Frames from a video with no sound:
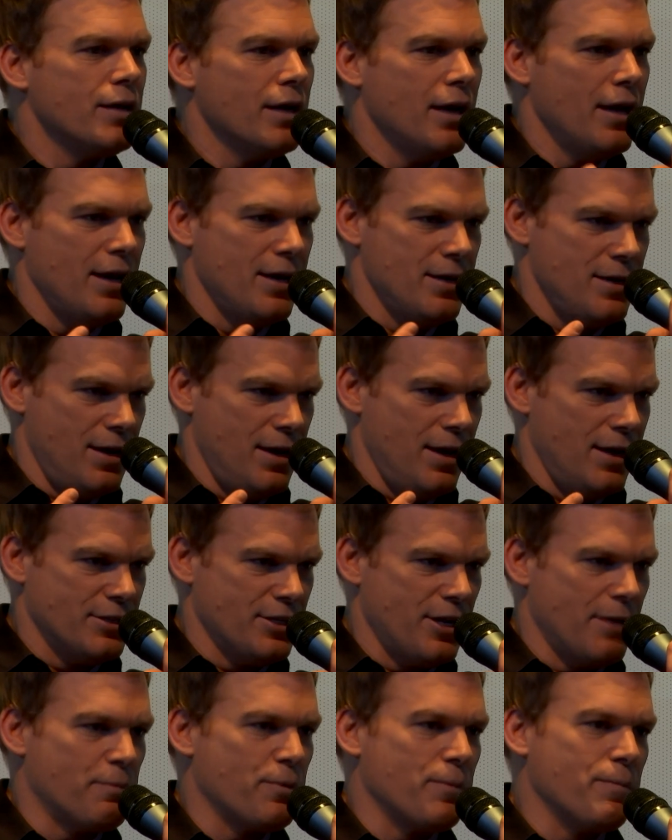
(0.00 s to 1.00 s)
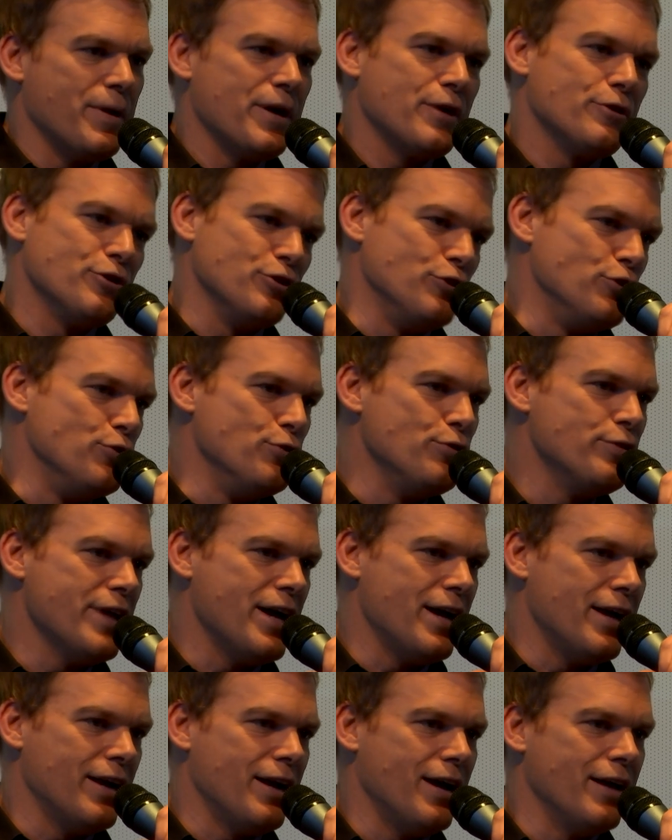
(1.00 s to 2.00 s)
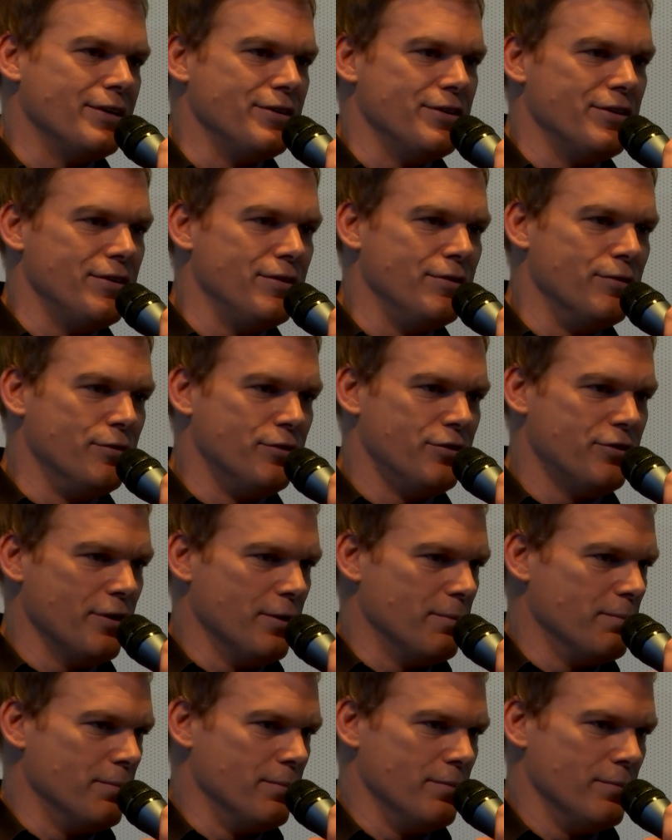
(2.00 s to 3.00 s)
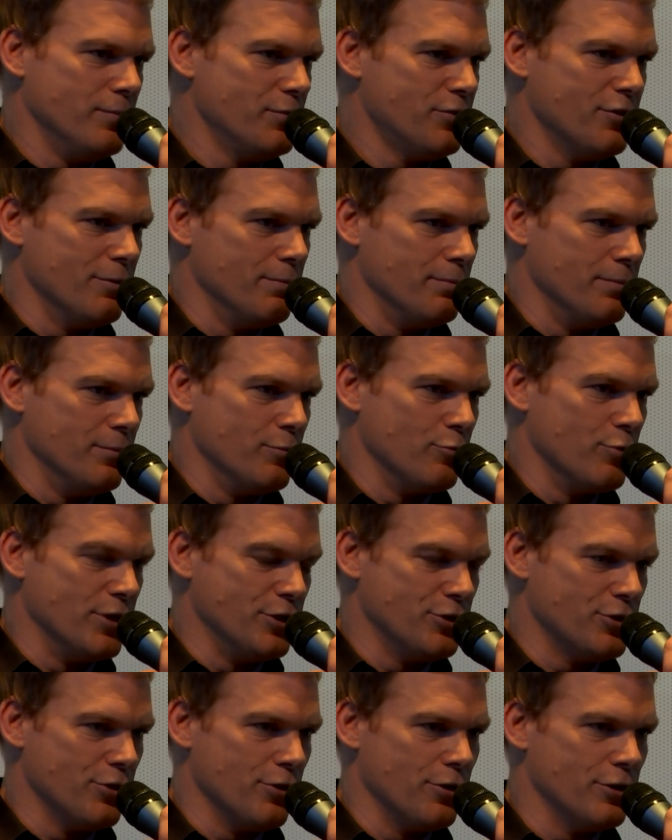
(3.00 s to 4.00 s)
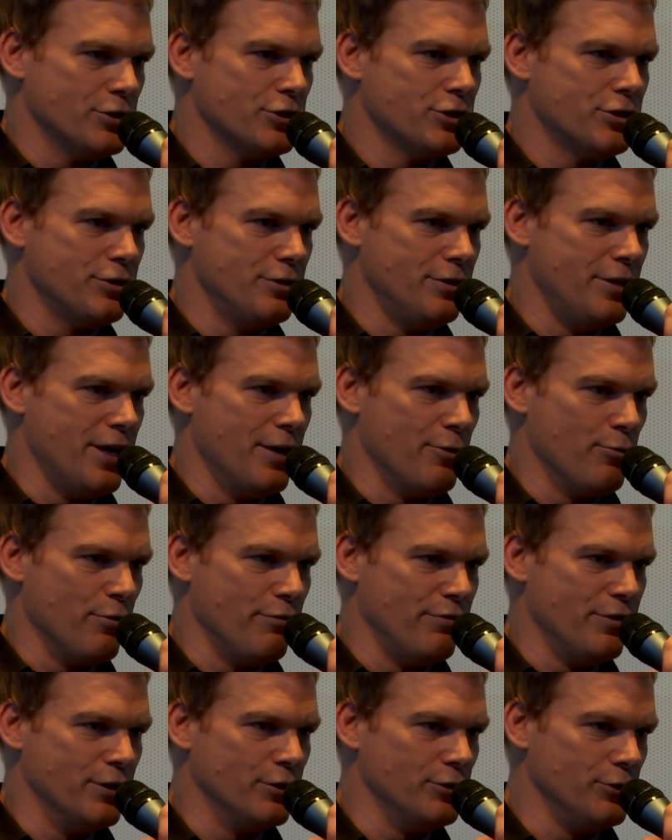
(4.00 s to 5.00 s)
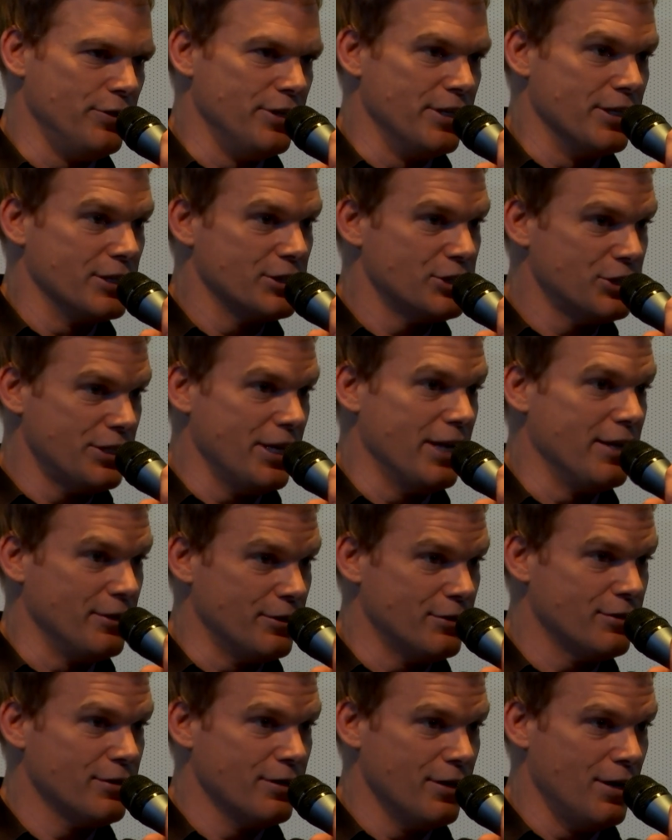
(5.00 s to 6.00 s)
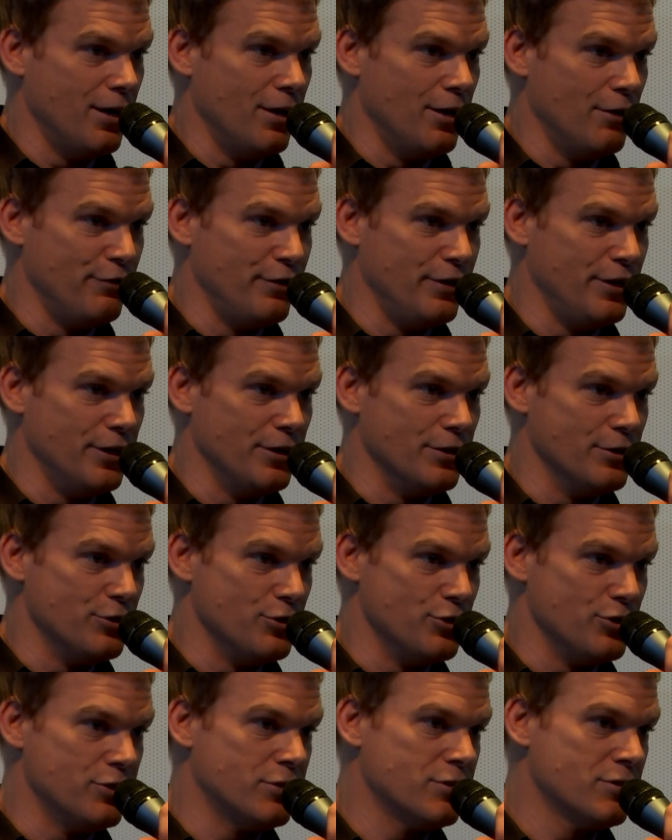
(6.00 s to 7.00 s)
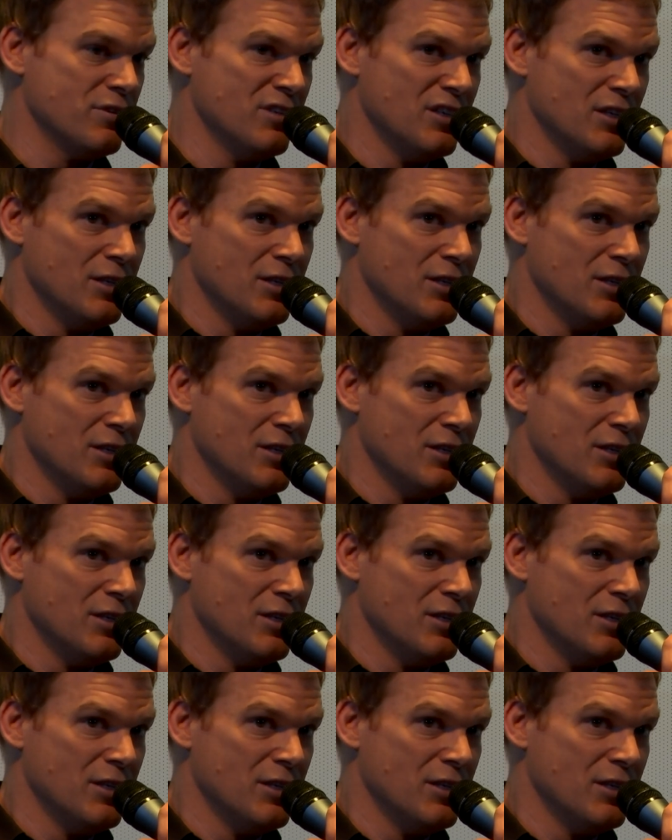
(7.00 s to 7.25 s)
as I prepared to do that, I did some research that revealed the extent of his